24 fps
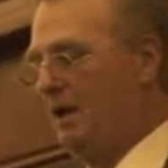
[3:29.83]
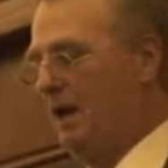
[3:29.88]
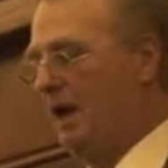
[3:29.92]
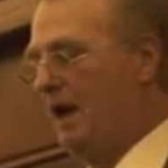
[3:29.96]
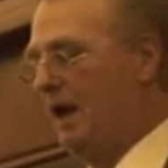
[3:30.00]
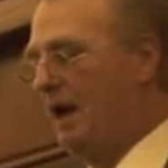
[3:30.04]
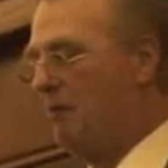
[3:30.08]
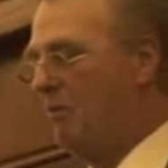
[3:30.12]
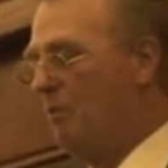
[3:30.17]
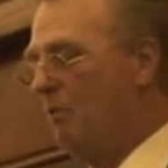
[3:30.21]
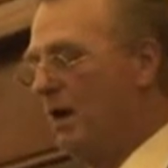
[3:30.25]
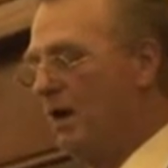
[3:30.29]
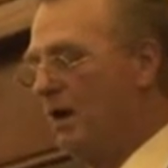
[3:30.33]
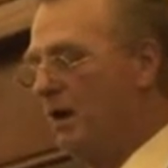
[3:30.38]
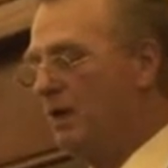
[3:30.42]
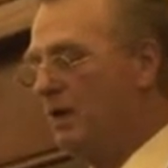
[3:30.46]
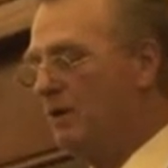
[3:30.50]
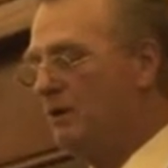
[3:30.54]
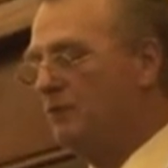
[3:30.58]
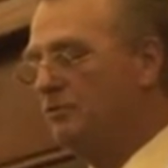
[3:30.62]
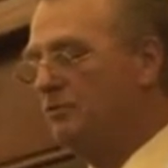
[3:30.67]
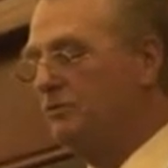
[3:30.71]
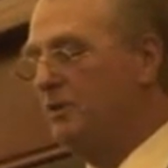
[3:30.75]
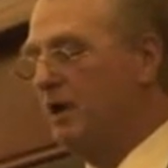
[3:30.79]
And what he
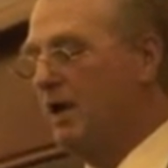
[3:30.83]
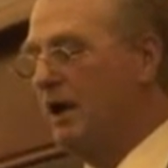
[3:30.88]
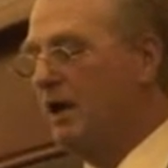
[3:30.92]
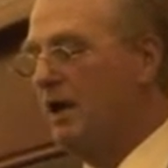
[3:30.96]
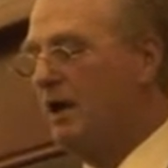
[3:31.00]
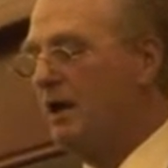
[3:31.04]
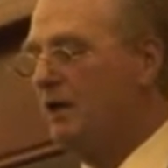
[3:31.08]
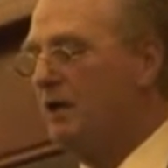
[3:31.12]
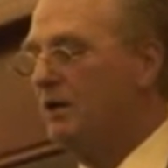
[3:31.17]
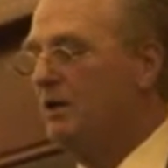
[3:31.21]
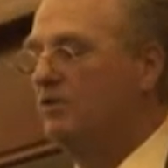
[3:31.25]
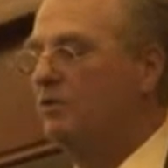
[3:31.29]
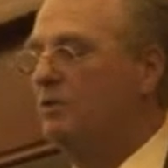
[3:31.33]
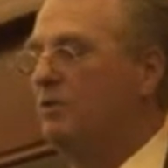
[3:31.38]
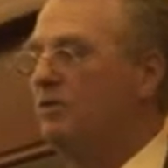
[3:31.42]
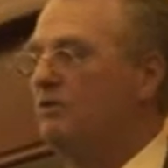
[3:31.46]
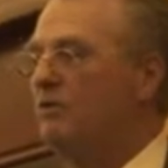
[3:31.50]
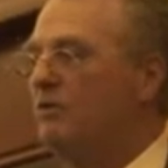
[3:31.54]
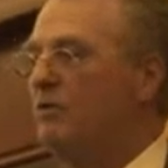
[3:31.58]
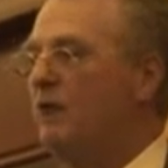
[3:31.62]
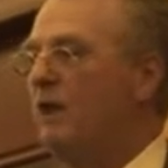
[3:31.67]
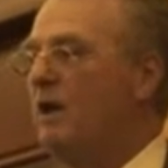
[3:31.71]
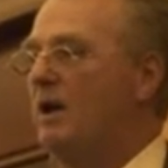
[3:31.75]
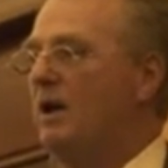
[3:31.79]
has done is he's
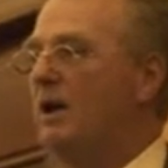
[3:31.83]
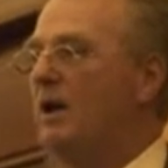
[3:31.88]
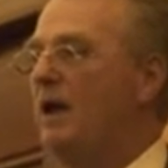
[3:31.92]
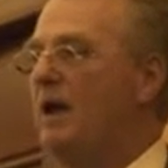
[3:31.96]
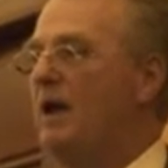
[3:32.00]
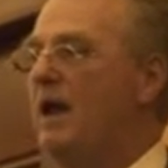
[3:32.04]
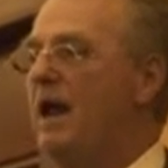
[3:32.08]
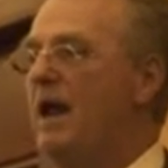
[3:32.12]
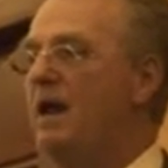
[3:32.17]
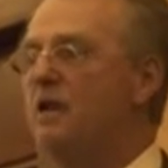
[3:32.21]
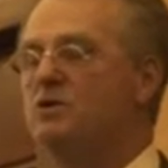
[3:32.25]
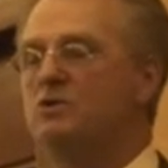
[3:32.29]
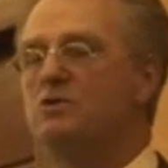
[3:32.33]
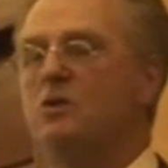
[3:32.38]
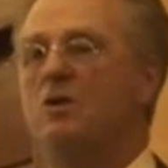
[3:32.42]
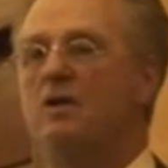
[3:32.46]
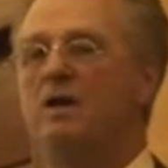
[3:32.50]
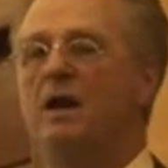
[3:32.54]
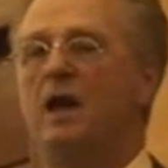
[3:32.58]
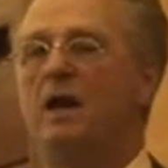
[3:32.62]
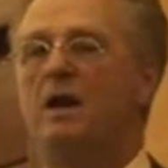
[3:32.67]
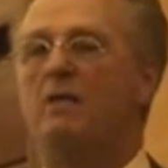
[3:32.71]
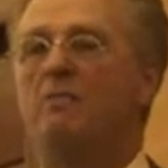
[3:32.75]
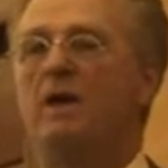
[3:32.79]
created a national
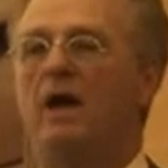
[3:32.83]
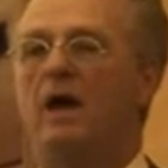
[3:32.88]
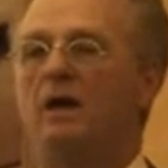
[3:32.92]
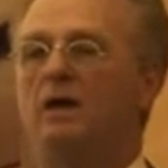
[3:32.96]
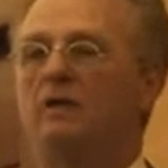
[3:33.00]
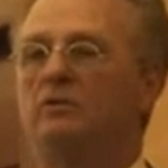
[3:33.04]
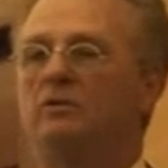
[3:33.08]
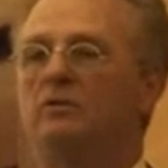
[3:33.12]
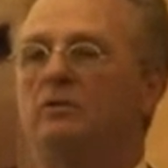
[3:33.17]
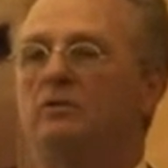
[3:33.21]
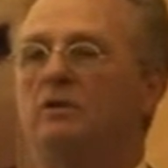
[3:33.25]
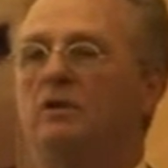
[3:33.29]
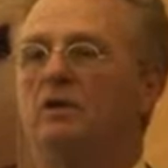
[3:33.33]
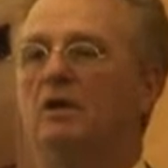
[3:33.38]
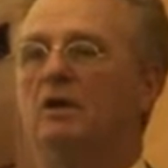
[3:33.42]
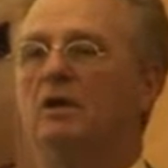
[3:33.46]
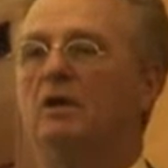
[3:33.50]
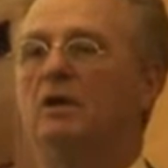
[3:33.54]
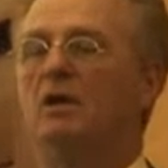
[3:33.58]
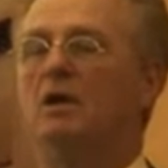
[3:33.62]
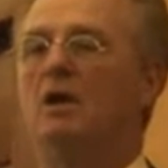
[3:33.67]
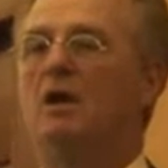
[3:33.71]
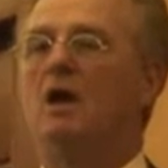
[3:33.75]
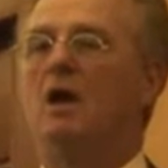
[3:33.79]
database
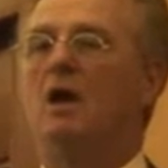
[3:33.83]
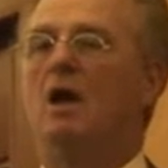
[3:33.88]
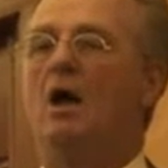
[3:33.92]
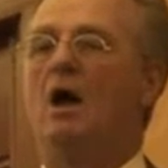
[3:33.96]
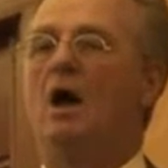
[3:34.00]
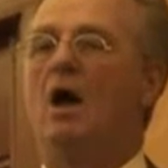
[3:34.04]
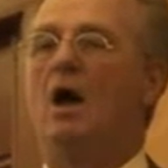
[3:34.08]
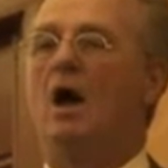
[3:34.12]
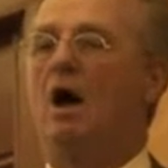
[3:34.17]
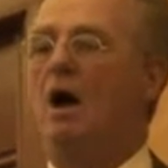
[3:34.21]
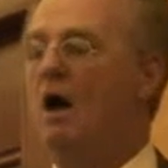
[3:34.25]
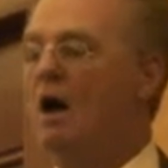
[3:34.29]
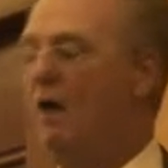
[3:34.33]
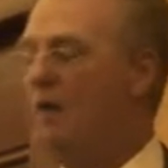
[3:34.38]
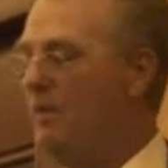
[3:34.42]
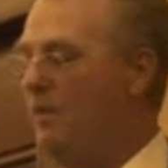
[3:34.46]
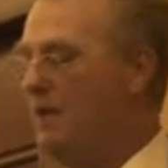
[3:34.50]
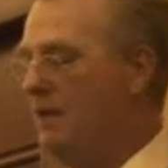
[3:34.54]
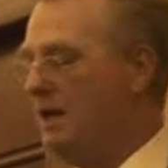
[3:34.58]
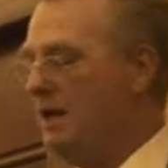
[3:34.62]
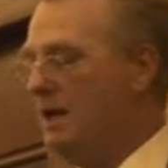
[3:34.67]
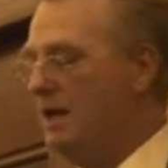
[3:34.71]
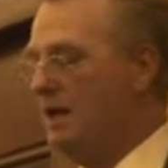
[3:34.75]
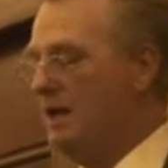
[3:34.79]
on
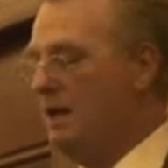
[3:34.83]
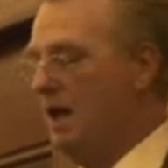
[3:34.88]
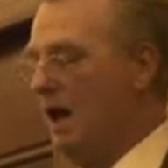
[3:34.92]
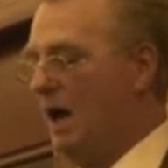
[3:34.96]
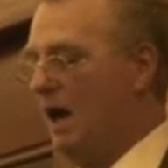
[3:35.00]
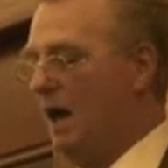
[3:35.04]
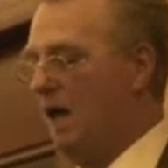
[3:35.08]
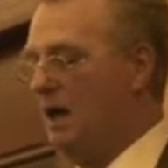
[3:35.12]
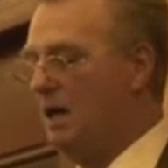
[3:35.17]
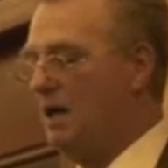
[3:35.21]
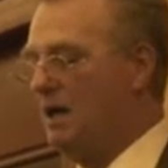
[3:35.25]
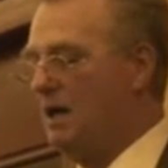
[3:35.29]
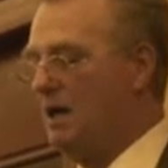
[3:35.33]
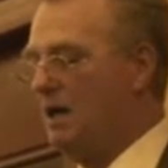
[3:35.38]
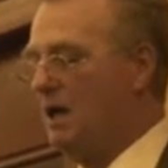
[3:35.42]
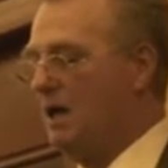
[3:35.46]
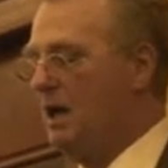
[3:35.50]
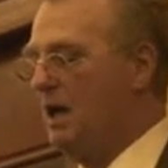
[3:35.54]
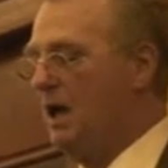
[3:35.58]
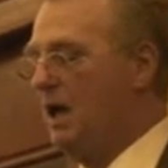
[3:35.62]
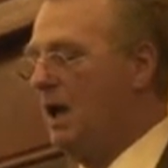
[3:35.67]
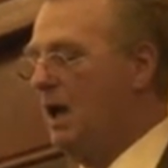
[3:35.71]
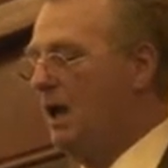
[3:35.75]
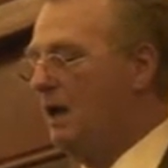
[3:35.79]
the
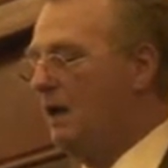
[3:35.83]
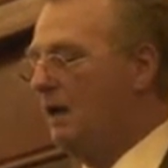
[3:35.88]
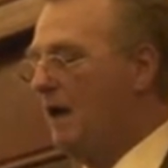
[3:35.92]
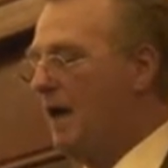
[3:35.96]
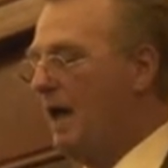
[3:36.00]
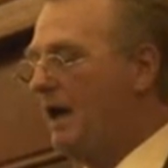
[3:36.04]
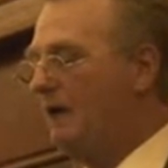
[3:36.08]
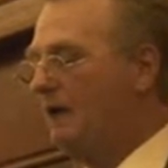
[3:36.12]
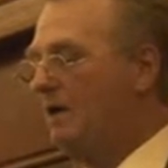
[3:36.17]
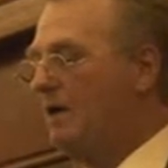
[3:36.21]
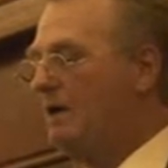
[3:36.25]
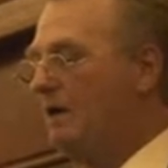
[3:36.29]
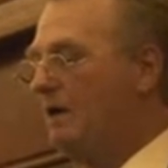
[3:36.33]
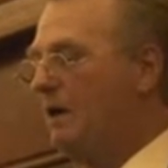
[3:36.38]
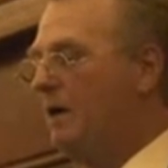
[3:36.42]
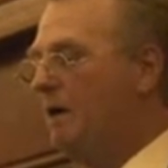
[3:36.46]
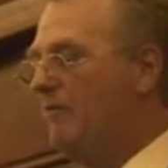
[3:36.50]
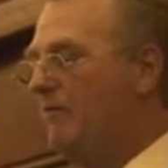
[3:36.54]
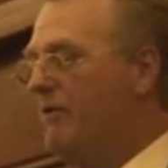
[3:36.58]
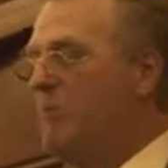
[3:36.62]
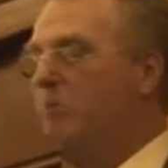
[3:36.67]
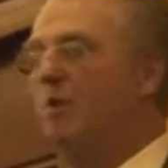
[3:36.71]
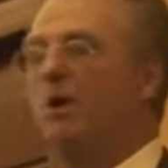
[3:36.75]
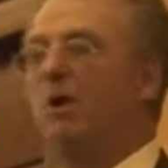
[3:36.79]
likelihood
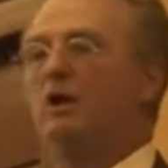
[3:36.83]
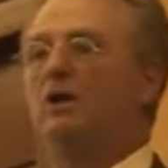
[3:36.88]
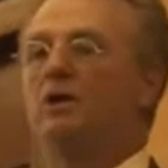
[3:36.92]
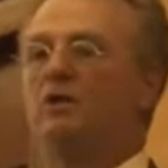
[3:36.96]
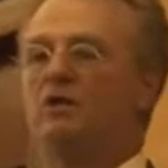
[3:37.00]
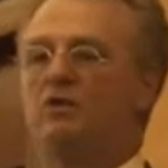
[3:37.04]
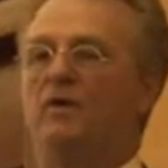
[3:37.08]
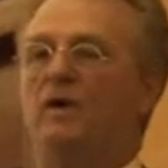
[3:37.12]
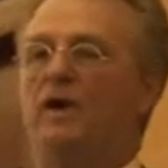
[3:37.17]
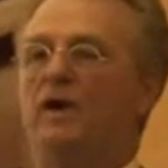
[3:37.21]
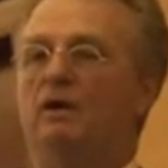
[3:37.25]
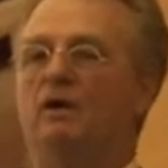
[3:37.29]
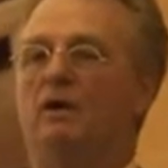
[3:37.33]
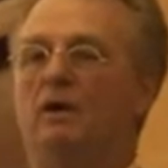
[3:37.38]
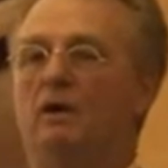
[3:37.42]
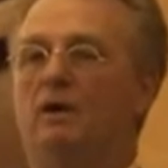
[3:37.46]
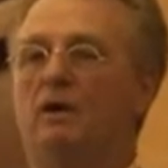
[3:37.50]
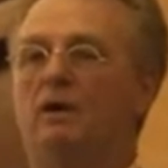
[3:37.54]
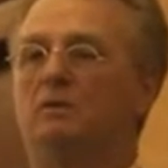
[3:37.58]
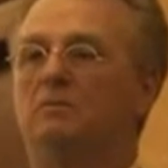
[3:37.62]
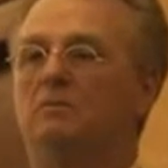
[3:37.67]
of a mortgage failure